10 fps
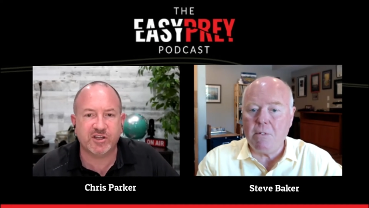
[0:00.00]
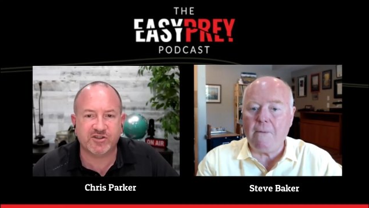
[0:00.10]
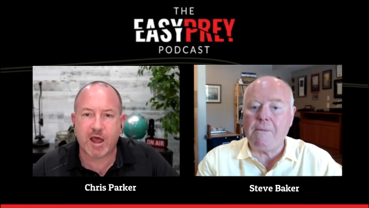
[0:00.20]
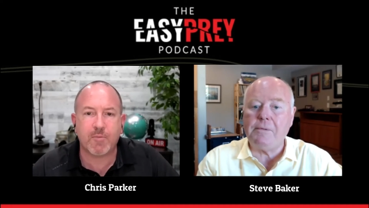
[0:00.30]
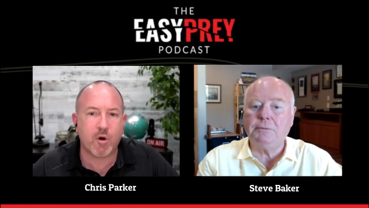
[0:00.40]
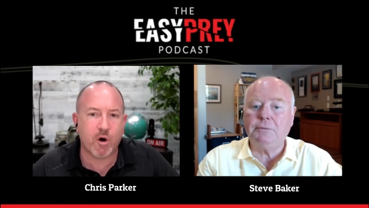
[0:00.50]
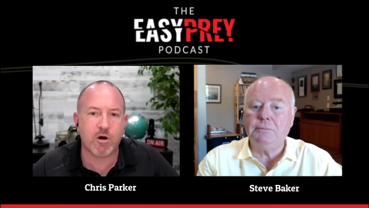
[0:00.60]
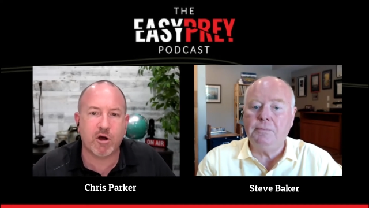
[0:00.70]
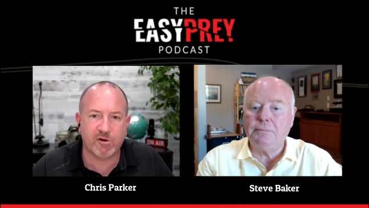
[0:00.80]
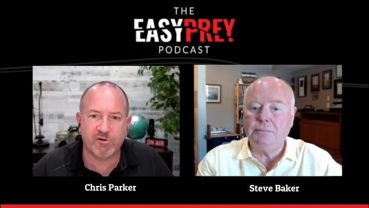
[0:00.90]
Speaker 1: Is that
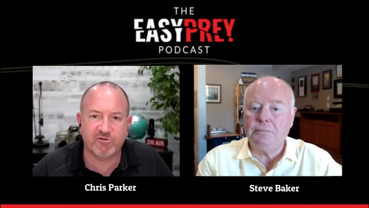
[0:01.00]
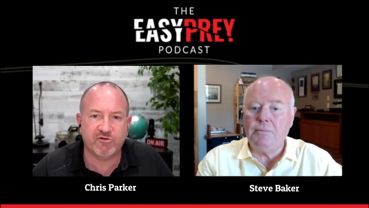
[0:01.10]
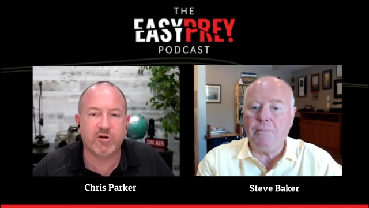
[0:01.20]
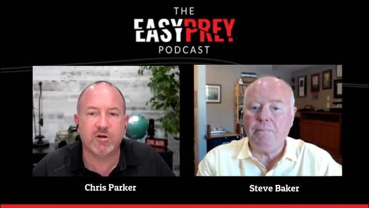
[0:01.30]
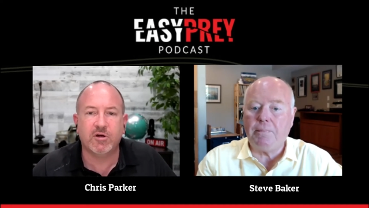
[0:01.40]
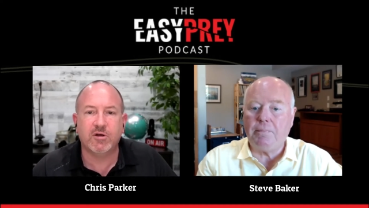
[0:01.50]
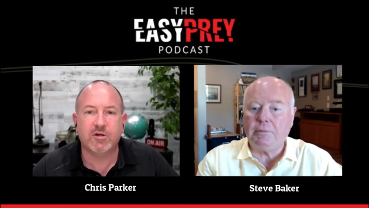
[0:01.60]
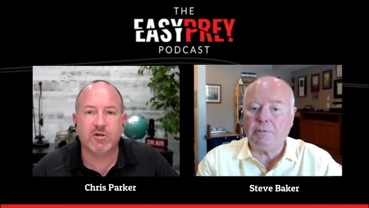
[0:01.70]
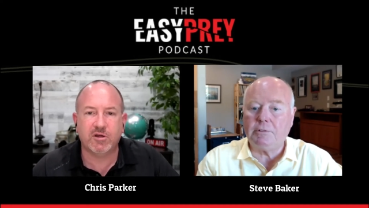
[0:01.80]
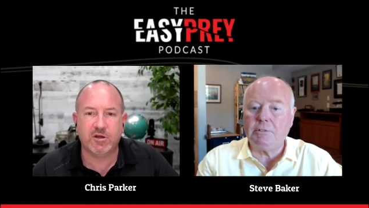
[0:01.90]
part of
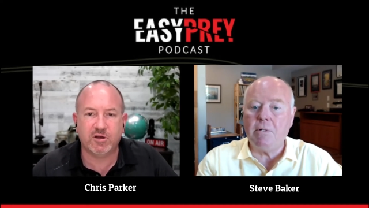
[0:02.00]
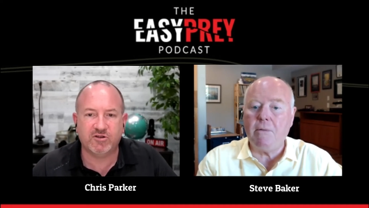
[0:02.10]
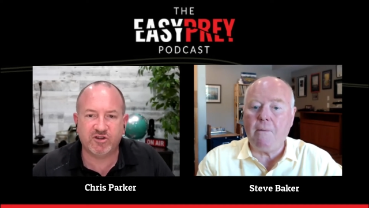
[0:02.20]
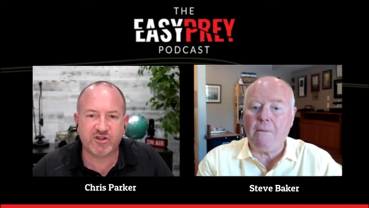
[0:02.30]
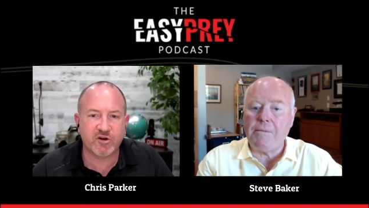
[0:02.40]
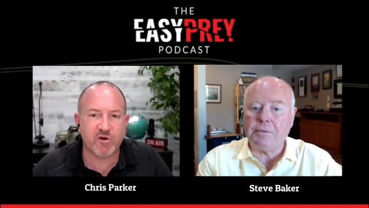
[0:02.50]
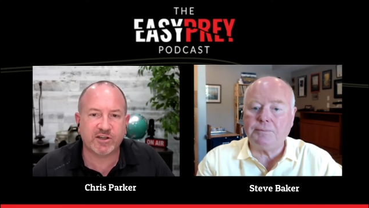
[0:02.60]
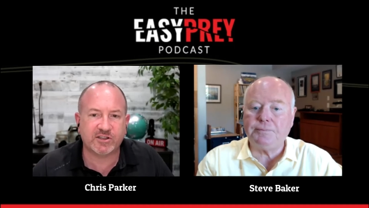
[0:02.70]
the existing credit